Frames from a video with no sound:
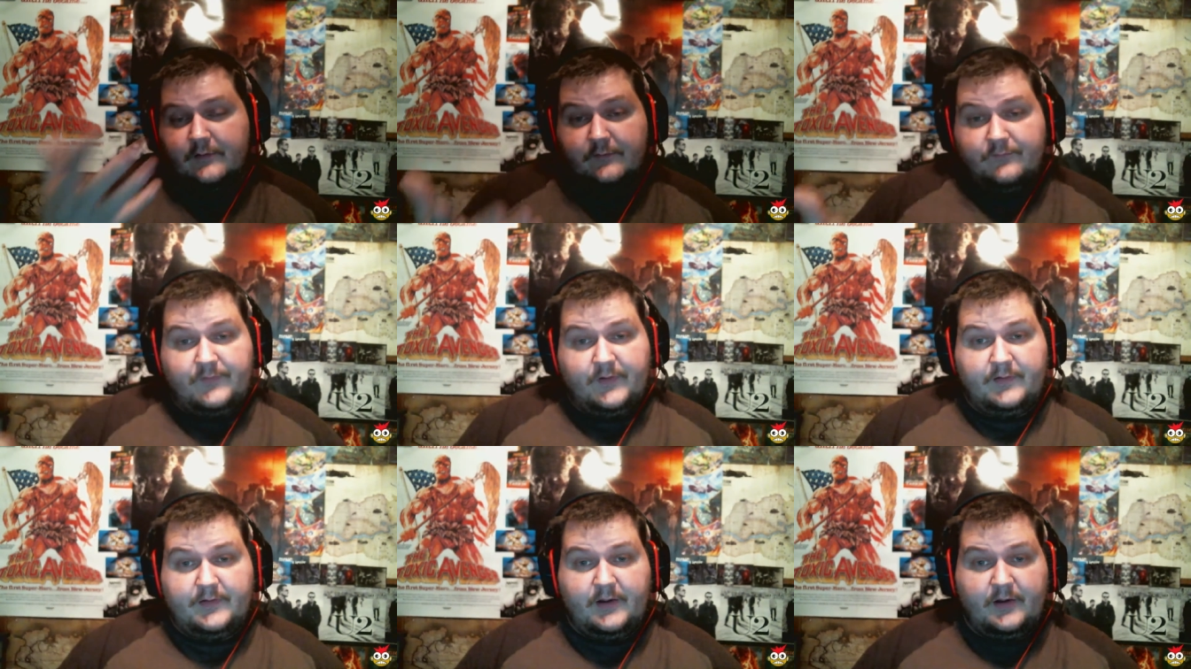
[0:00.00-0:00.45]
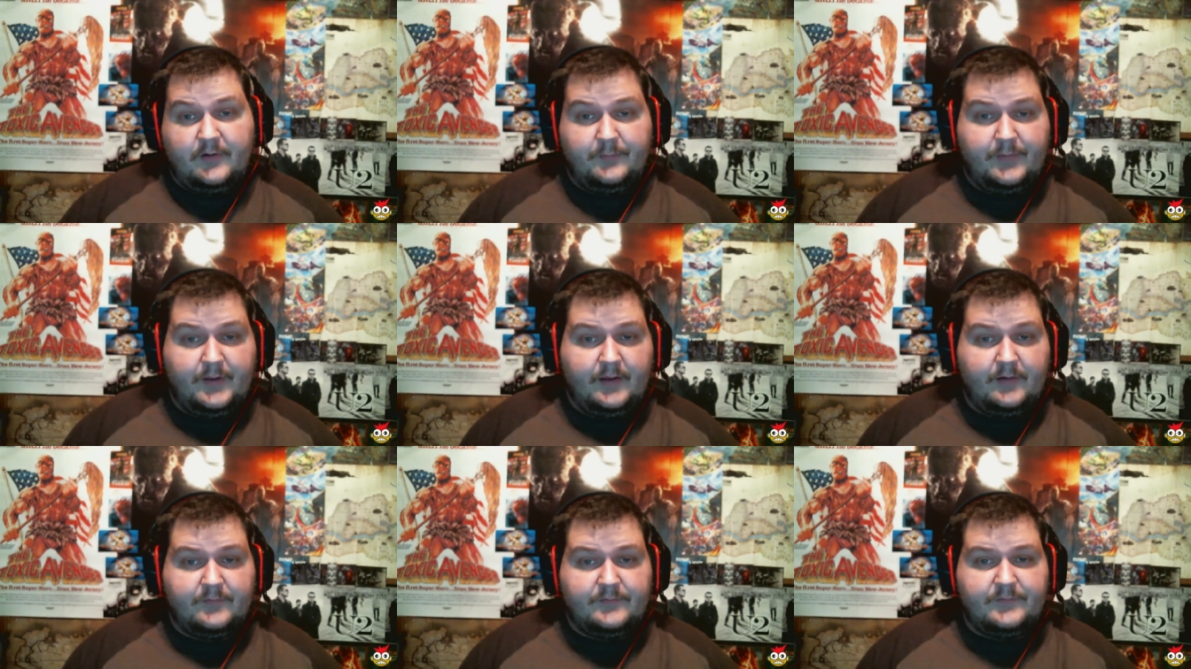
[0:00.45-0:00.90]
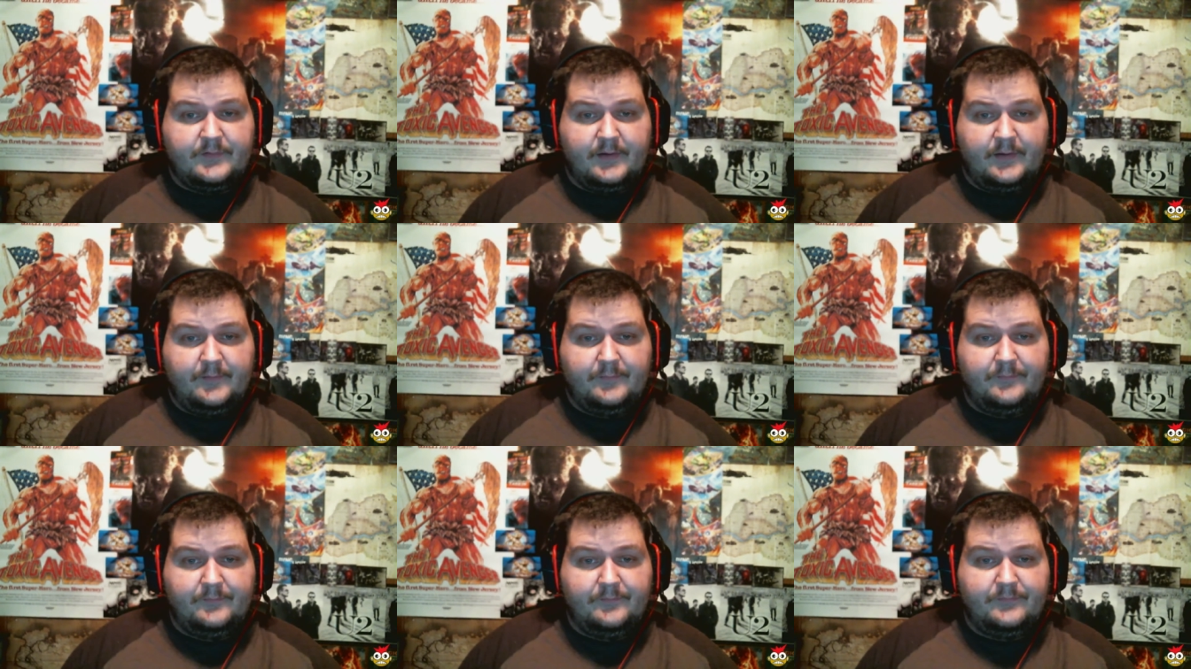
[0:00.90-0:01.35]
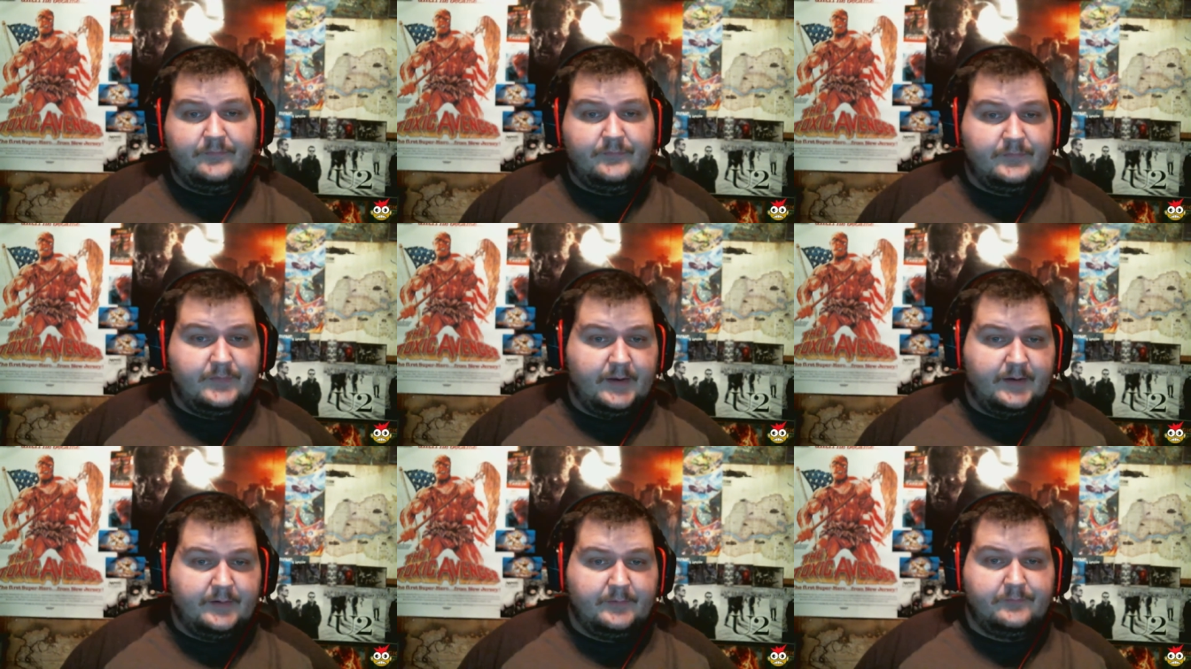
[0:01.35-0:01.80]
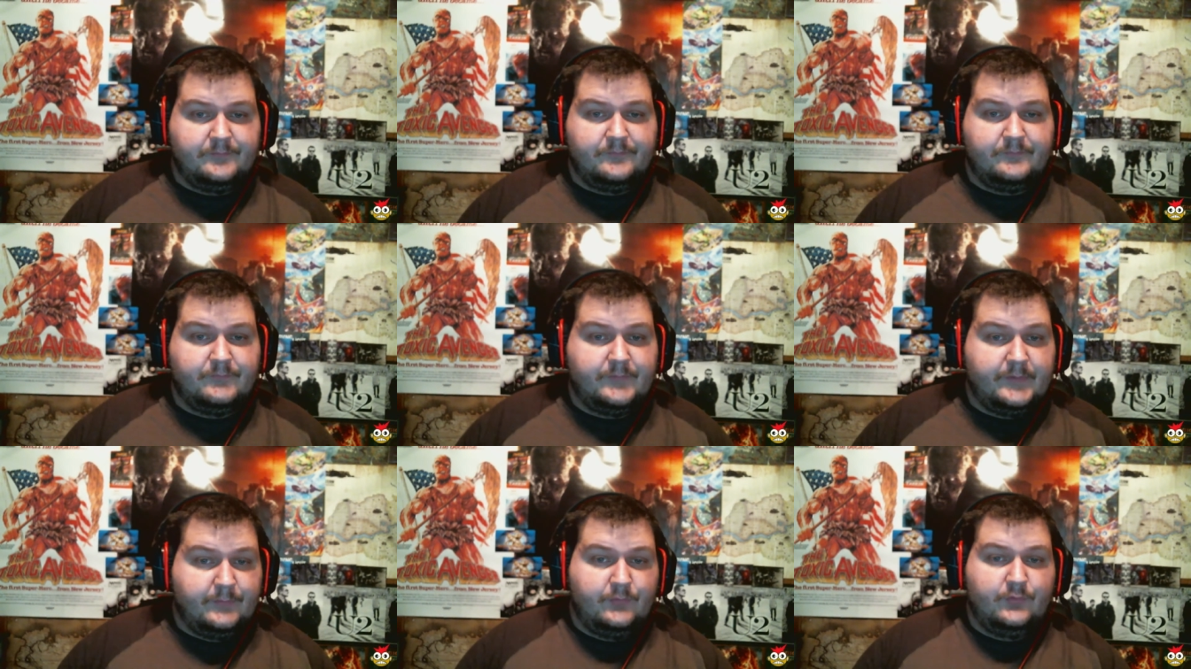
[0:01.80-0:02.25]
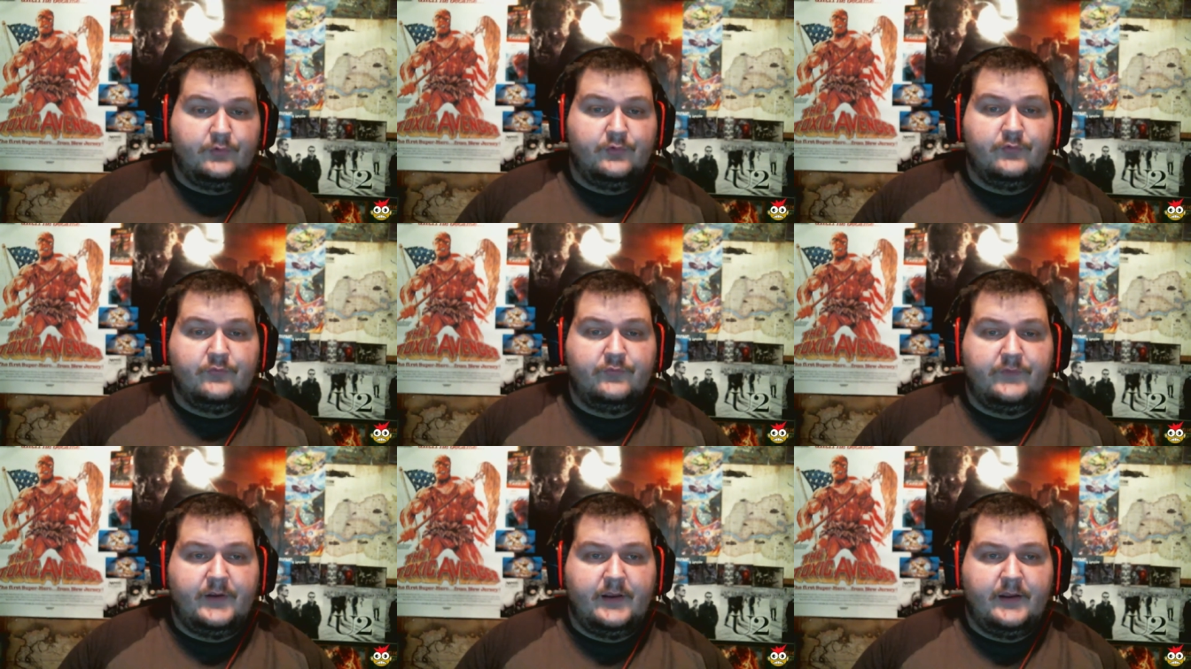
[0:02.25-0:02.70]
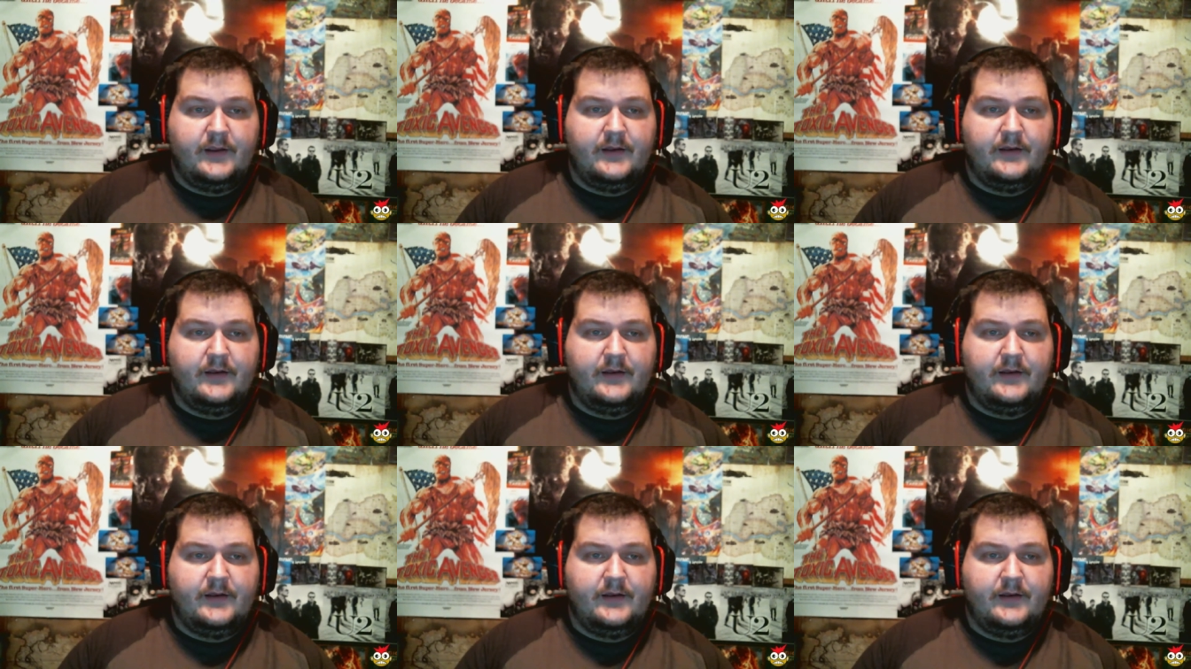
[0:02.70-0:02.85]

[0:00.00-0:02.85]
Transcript: found out about um, they removed uh,